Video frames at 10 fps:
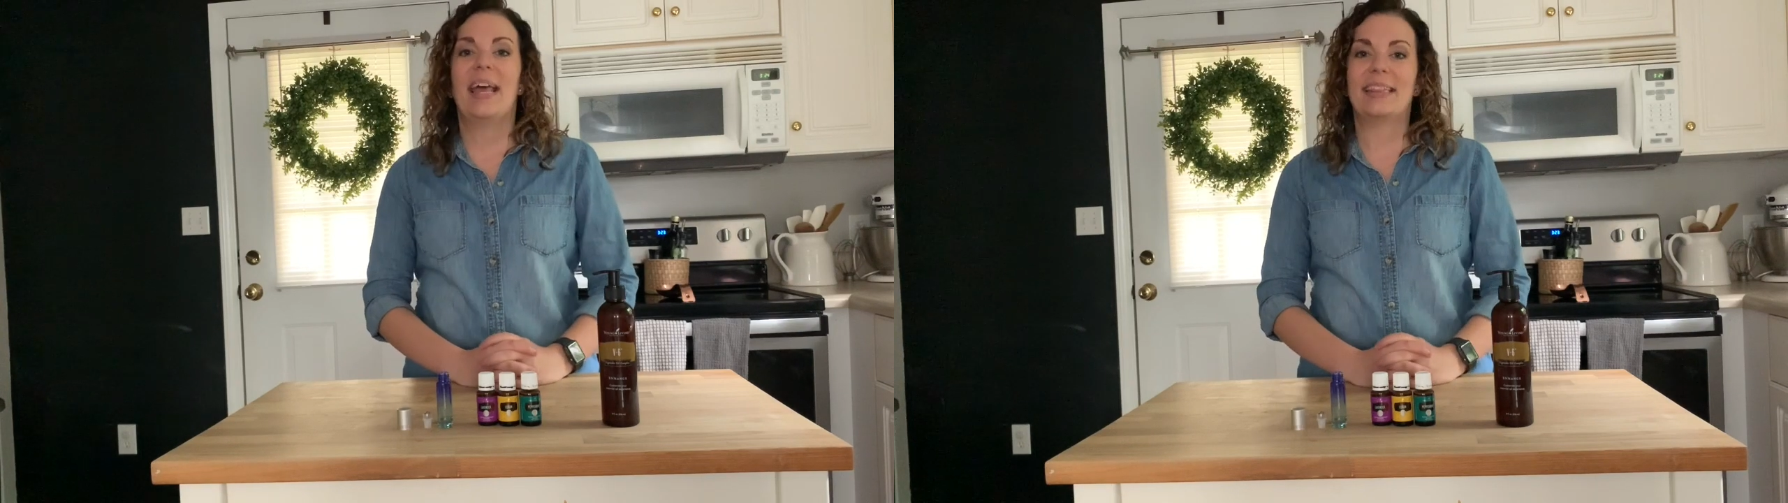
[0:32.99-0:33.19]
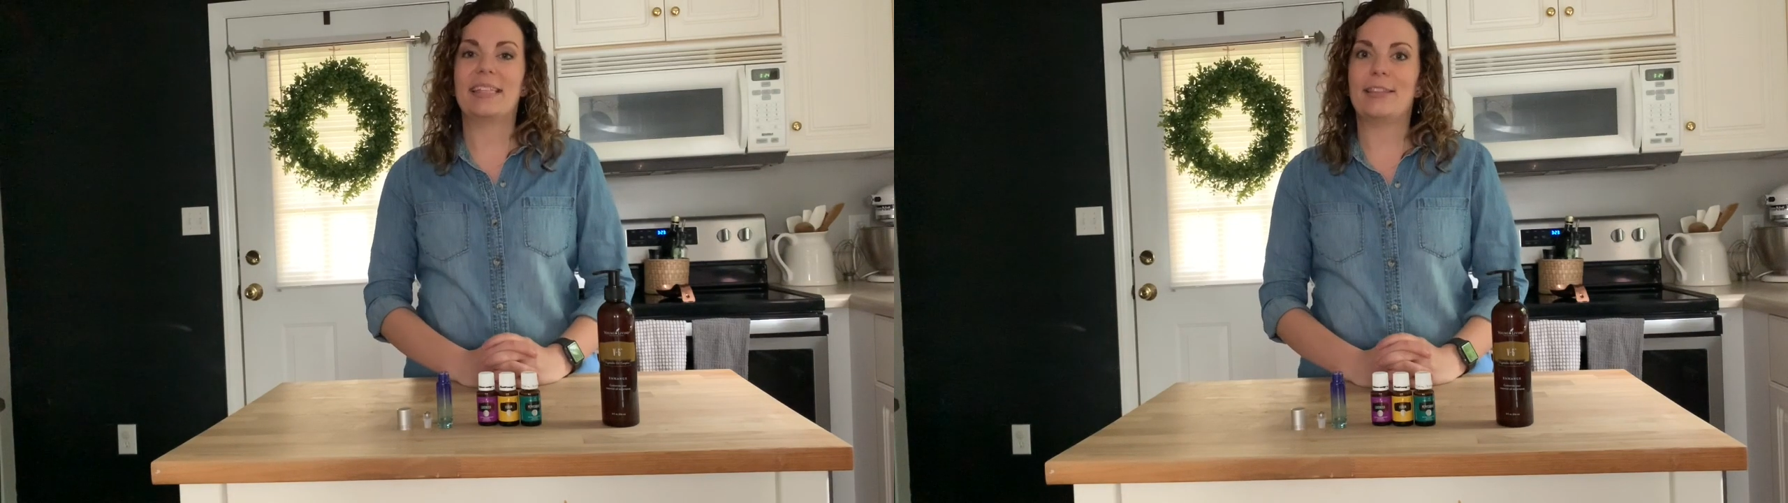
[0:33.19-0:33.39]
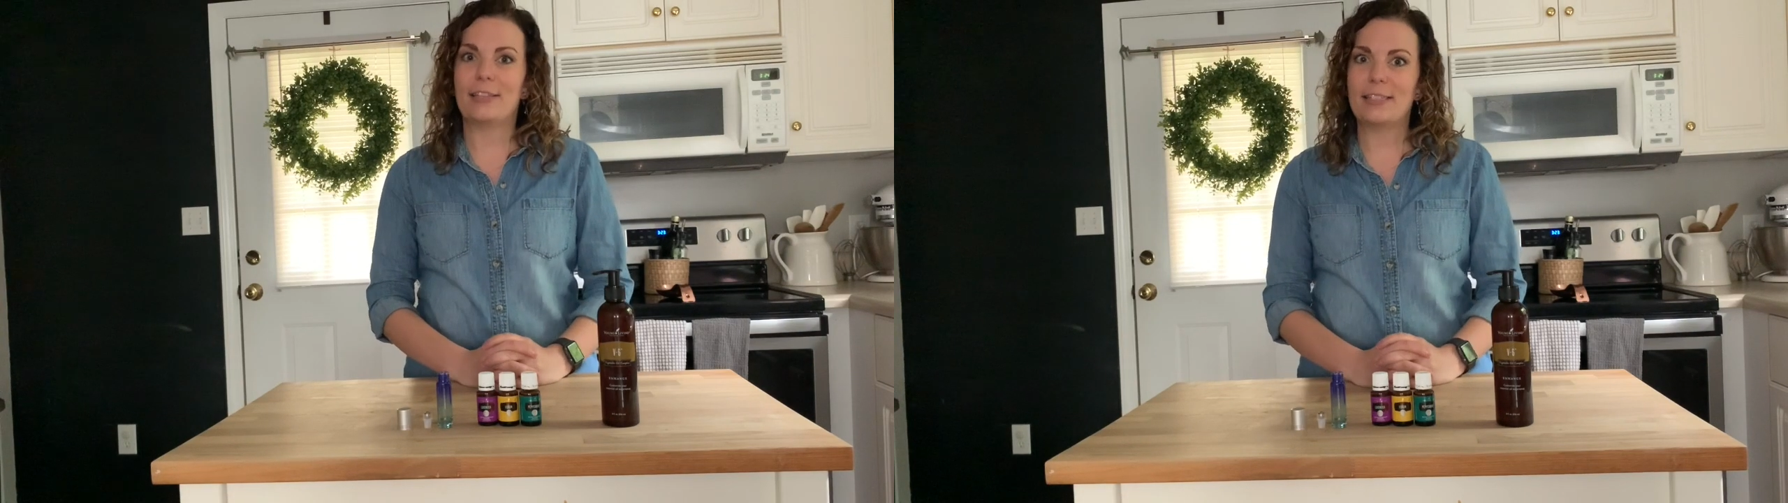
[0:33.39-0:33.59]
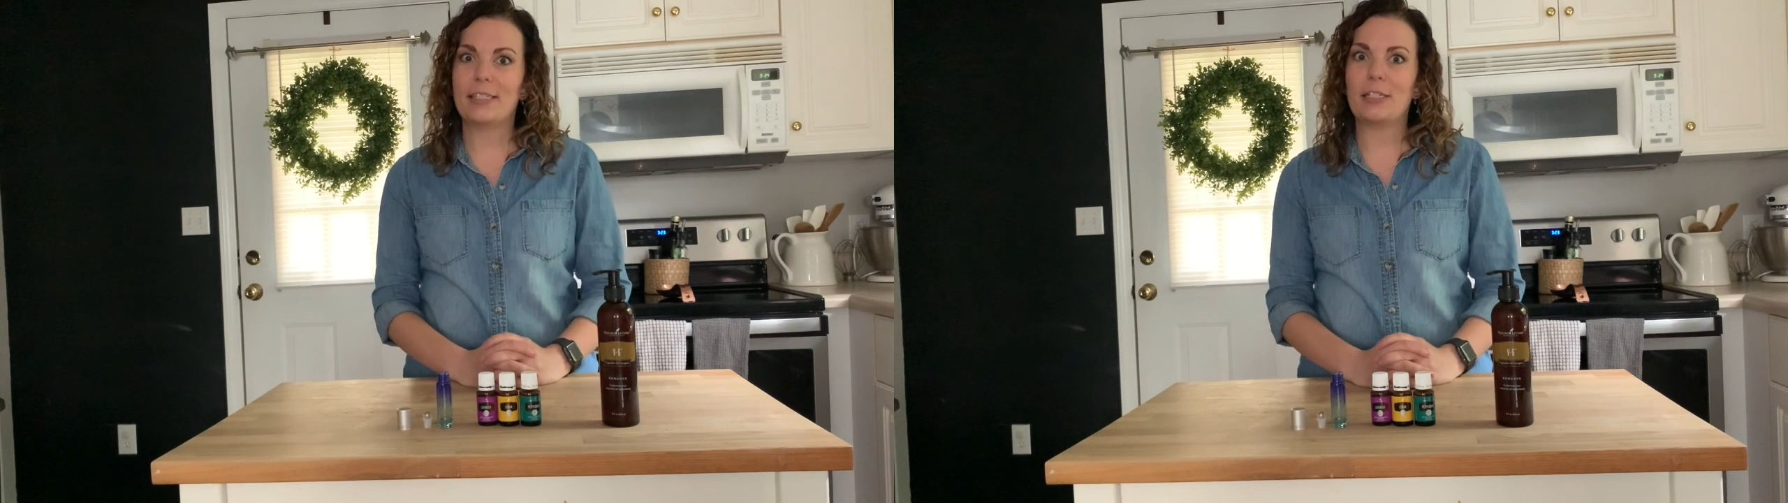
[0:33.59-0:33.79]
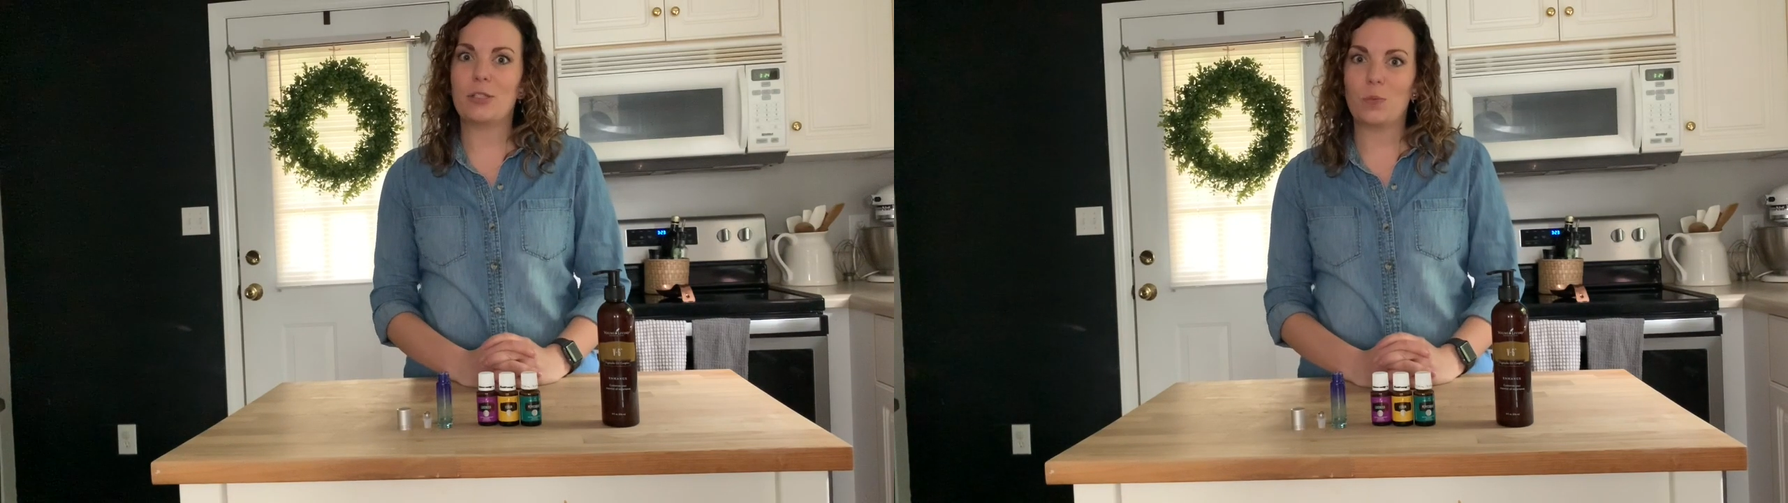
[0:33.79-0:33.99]
then this
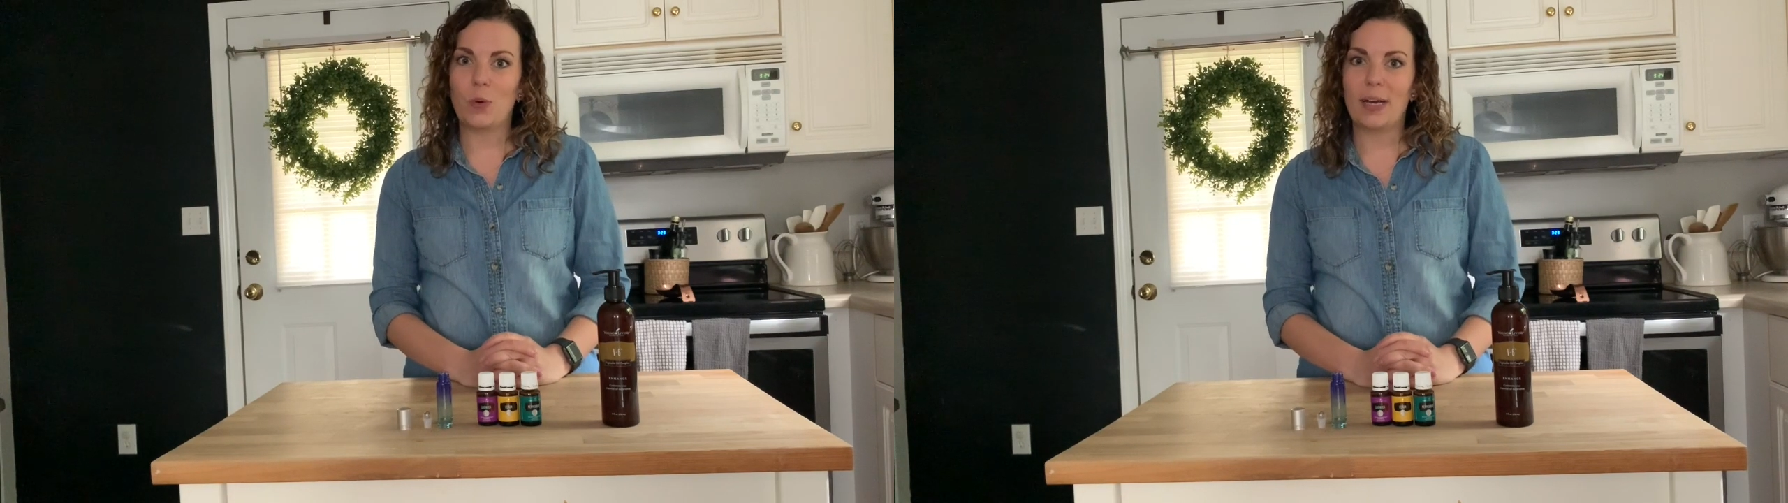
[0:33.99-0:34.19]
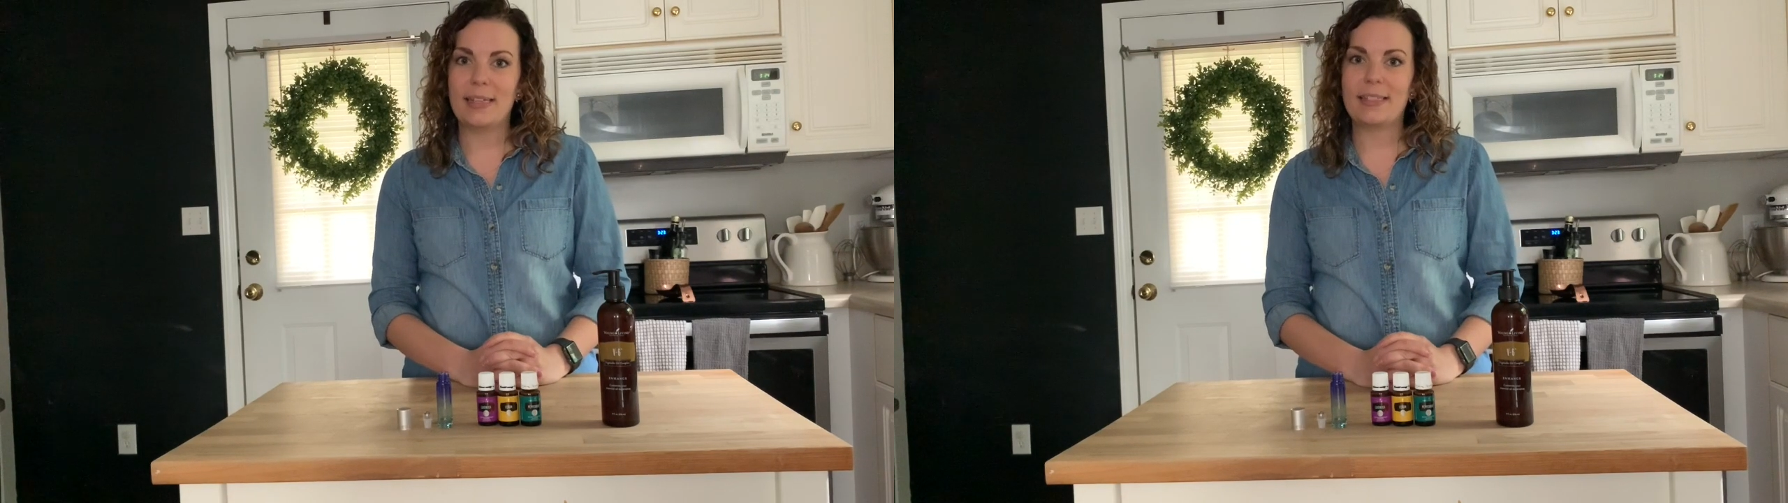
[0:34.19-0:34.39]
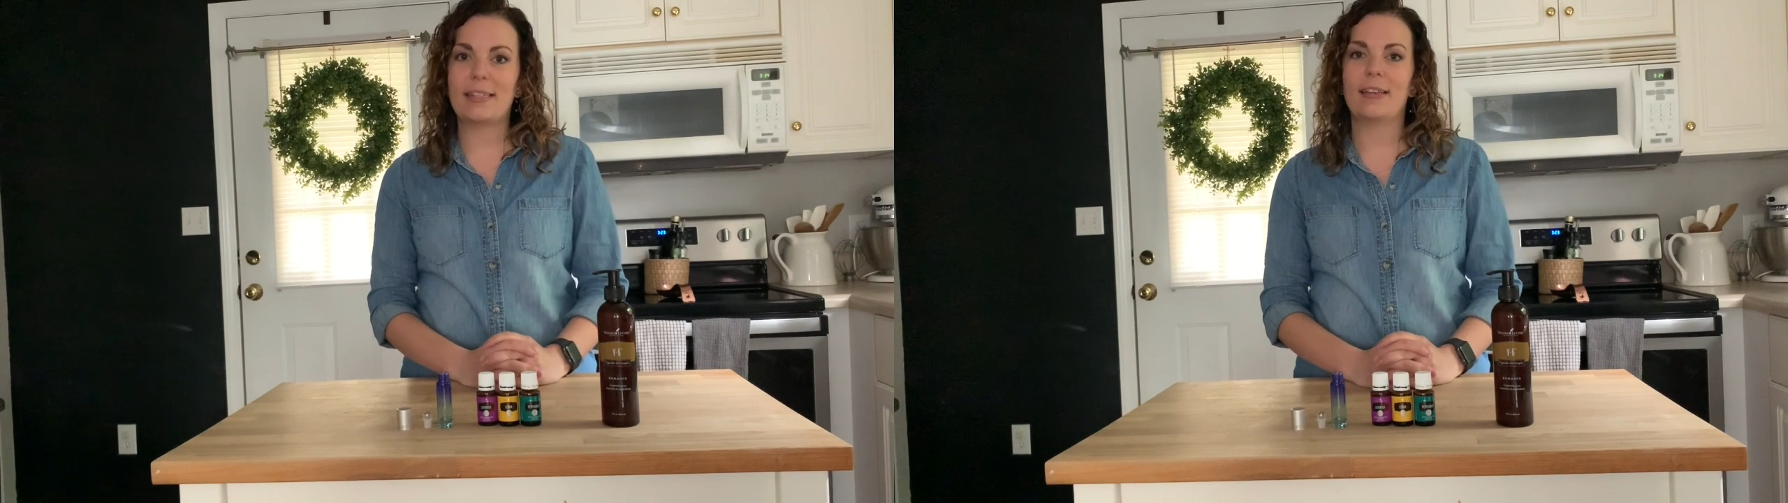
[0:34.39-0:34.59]
is what